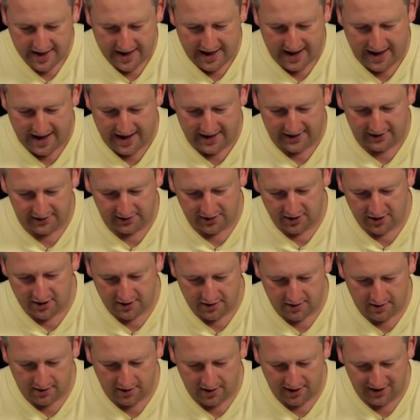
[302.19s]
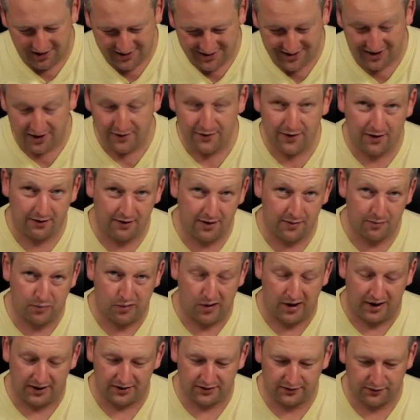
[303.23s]
and actually very
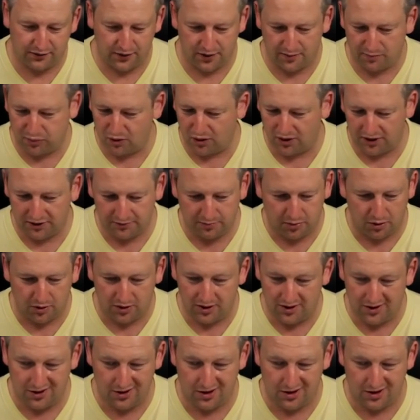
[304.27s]
impressed. For the price point,